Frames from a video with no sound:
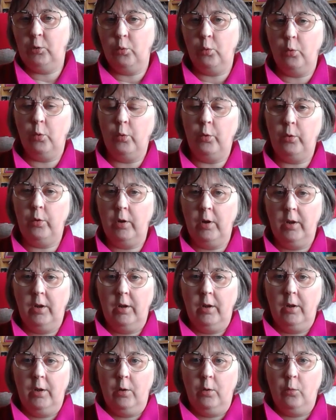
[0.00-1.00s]
known
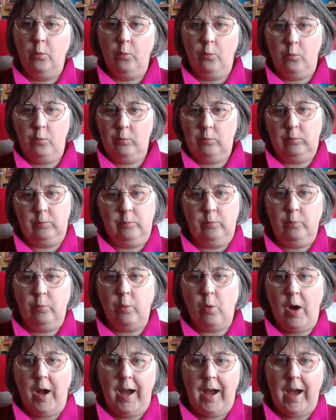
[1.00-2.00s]

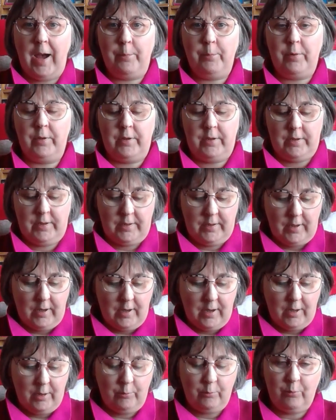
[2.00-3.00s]
what happens.
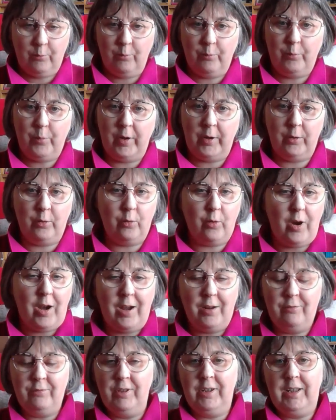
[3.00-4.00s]
But no,
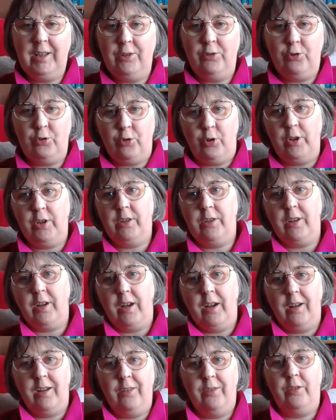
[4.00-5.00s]
I've enjoyed
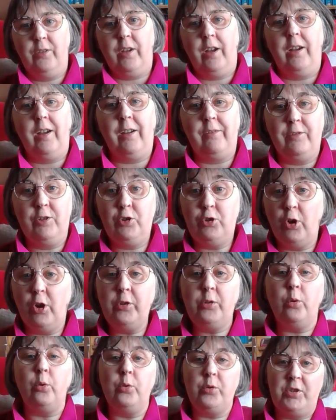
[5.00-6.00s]

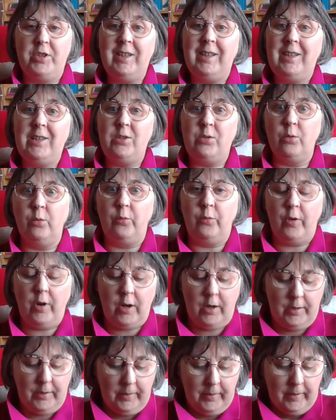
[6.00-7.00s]
the whole series so
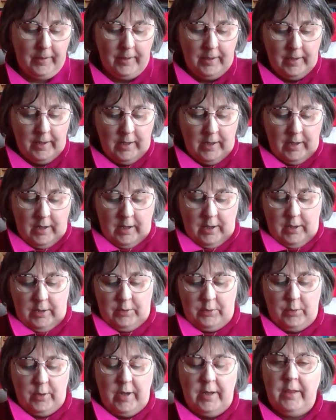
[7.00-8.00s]
far.
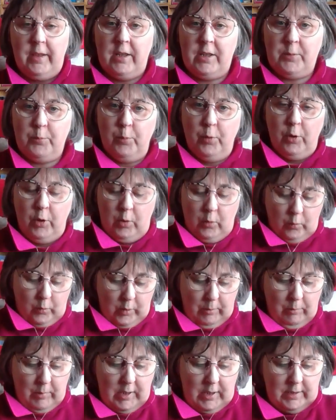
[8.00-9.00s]
So in this book
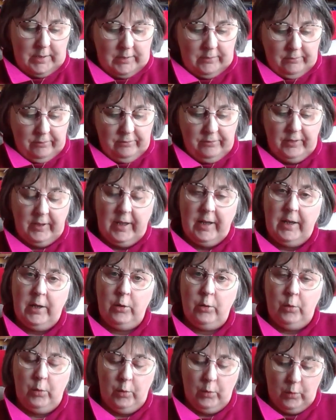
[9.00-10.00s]
we meet
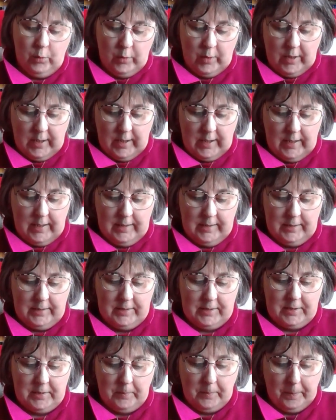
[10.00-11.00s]
Flynn, who
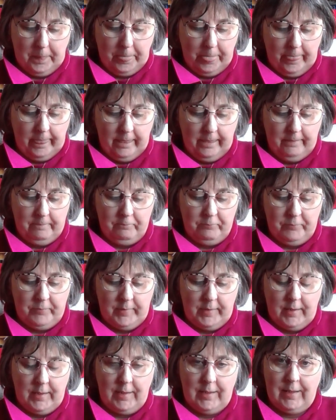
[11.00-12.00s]
is
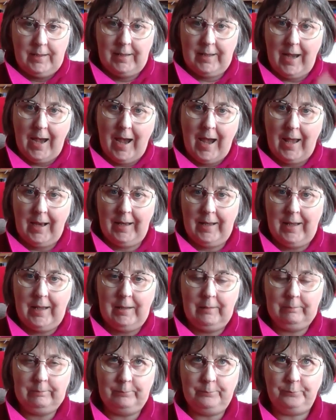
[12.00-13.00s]

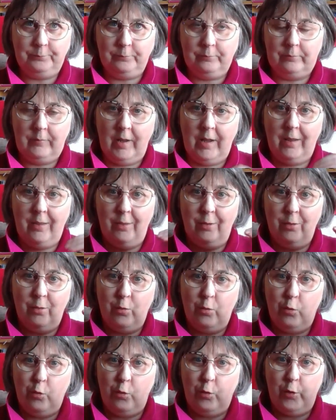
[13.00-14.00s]
Callie,
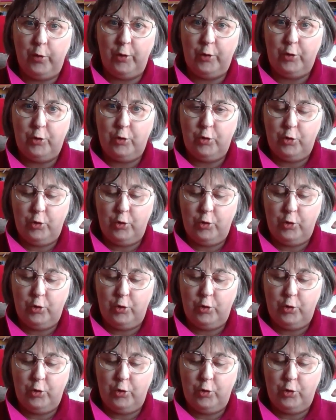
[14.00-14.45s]
the